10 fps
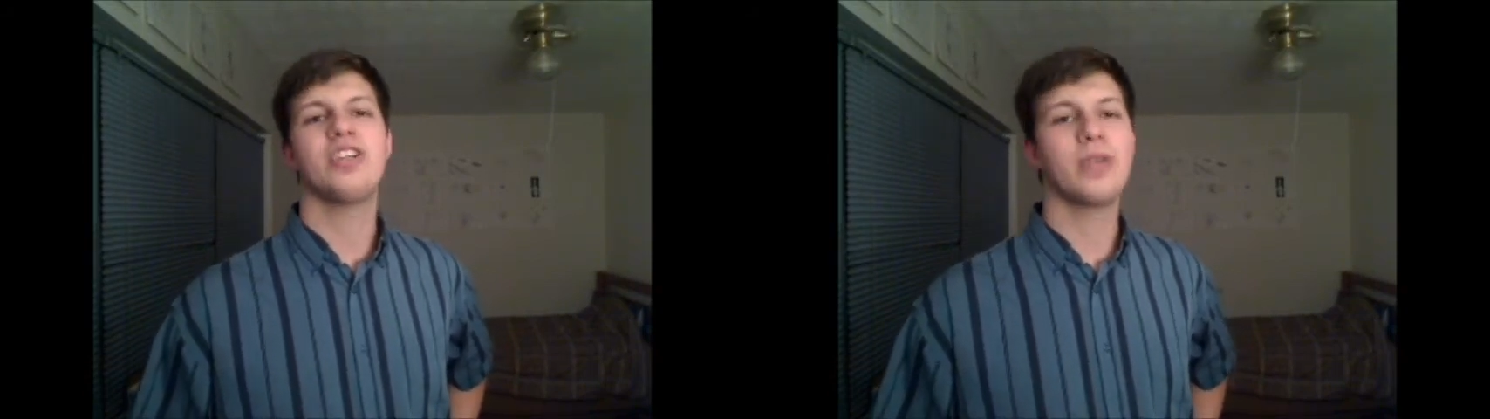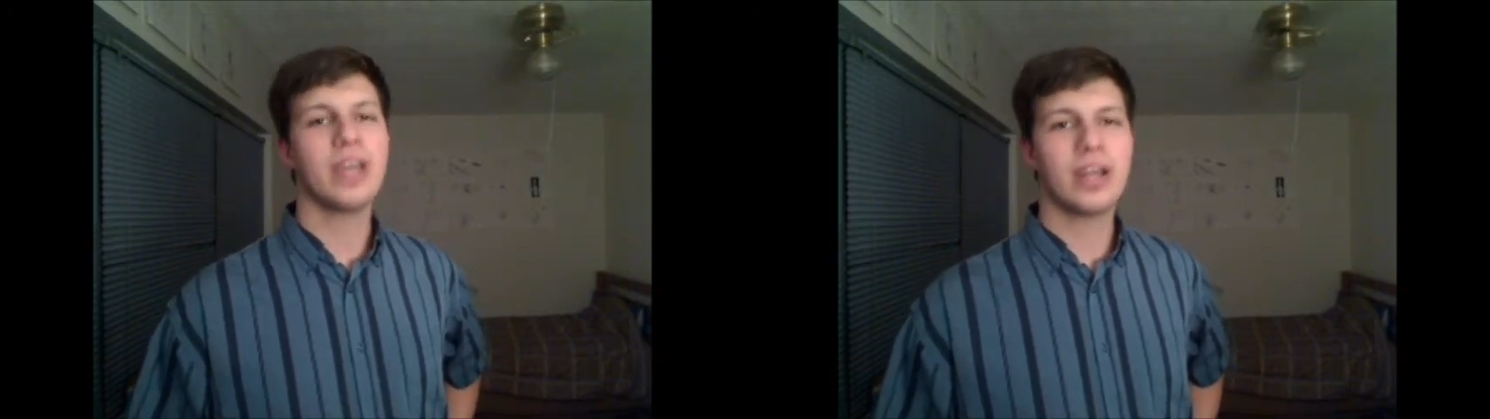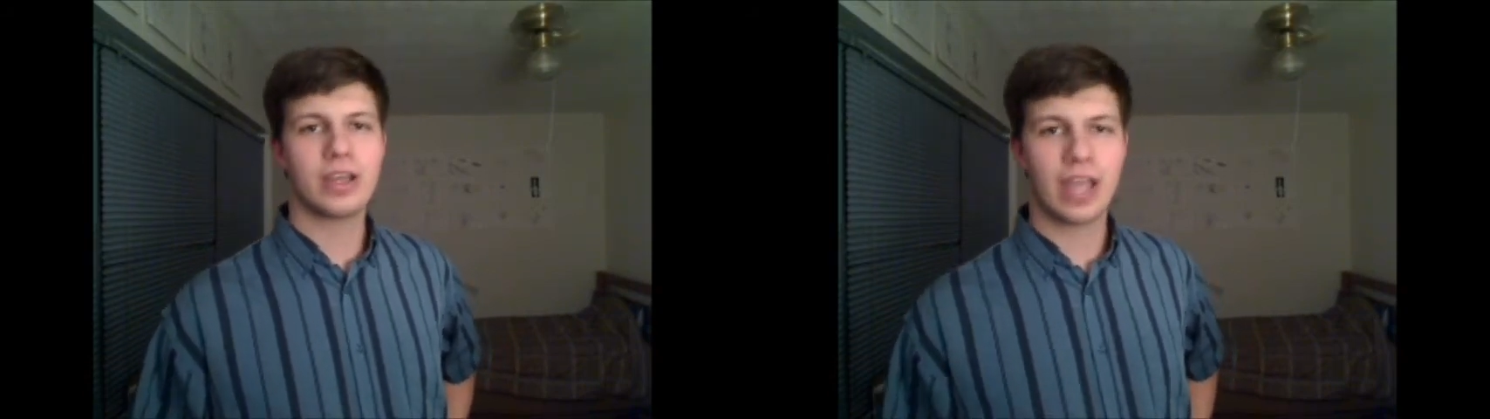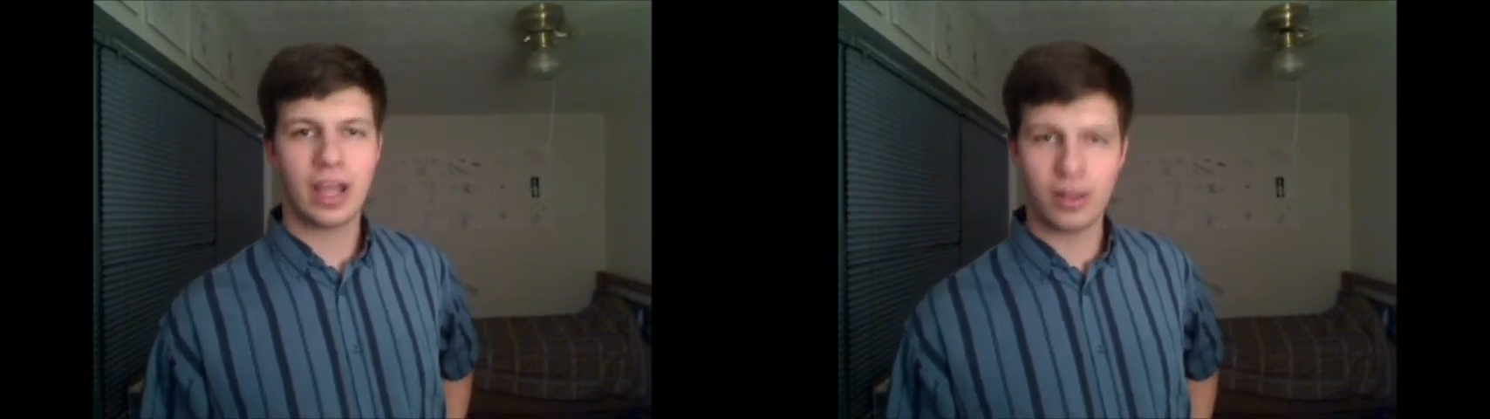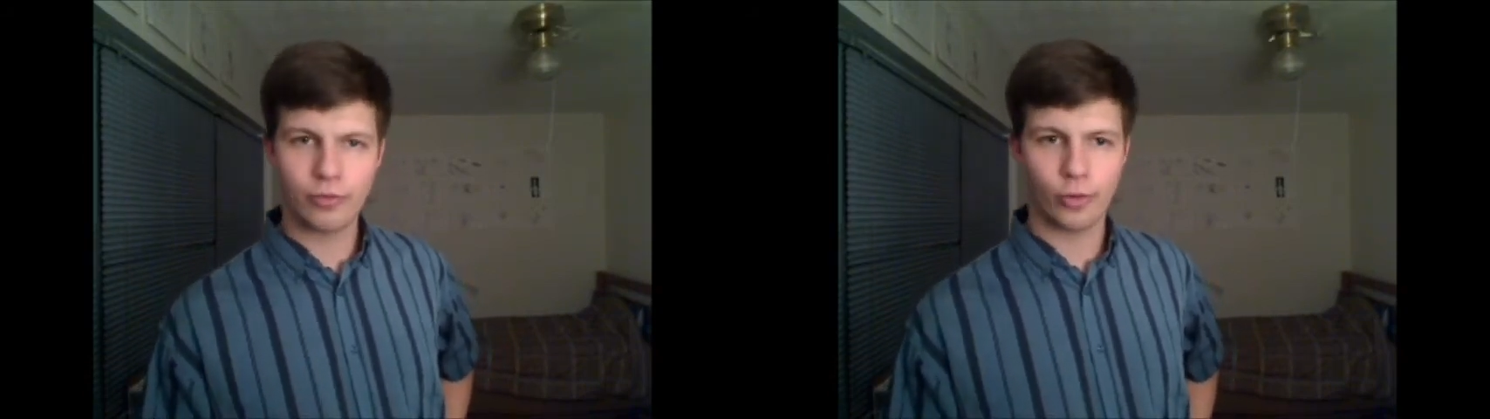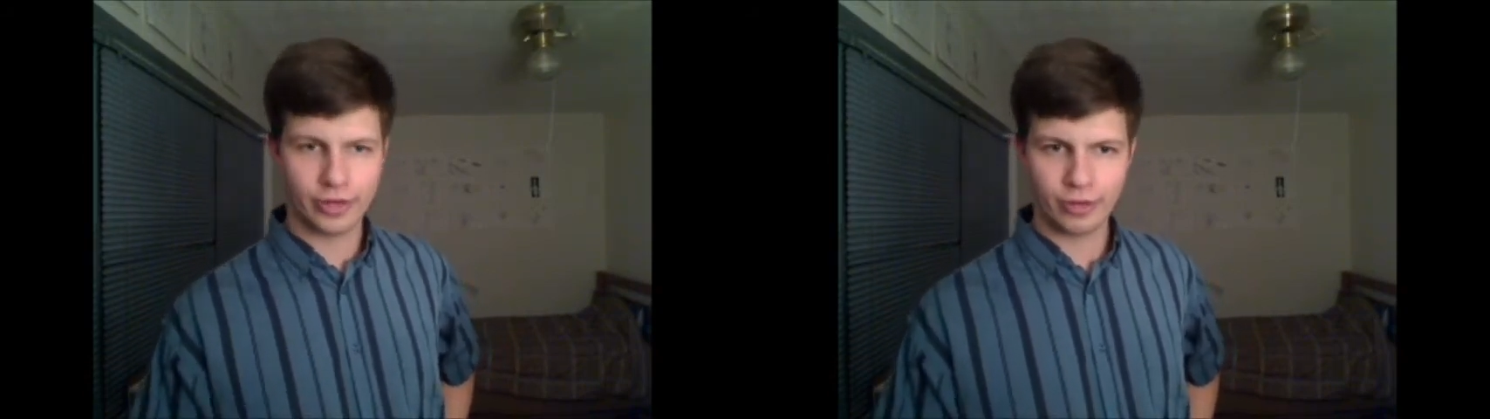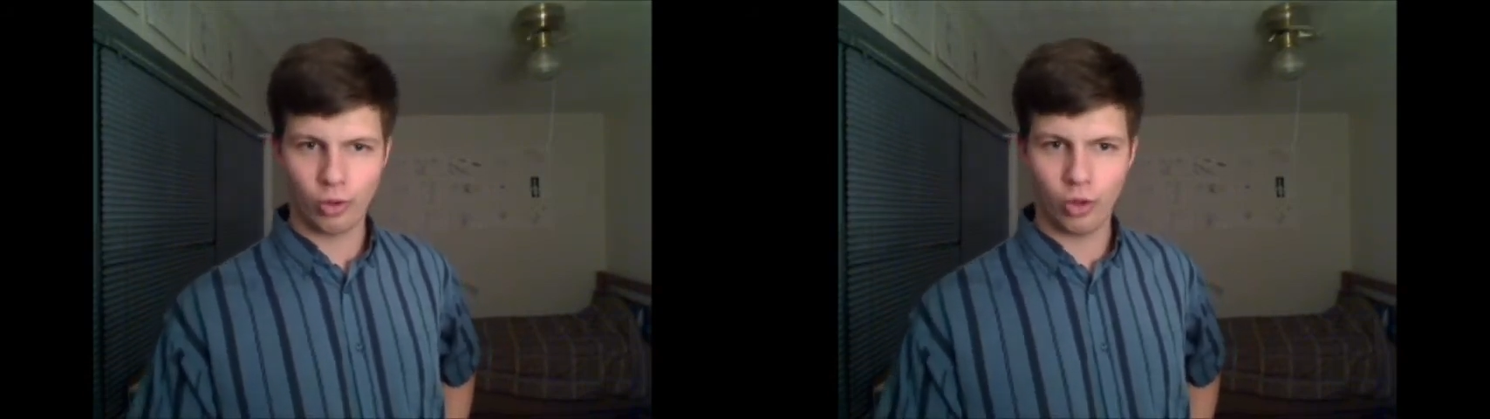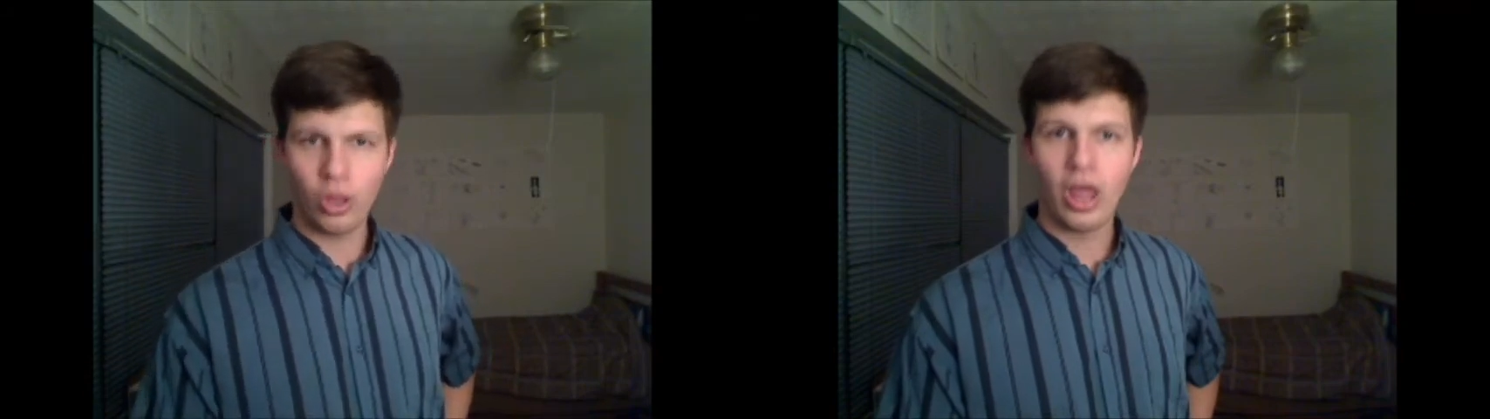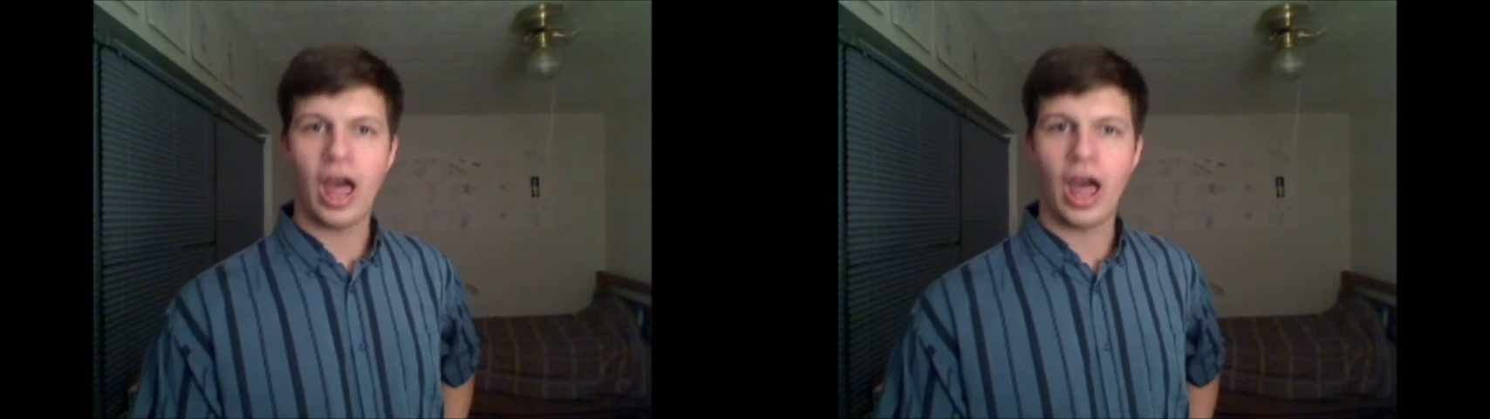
you get a California roll,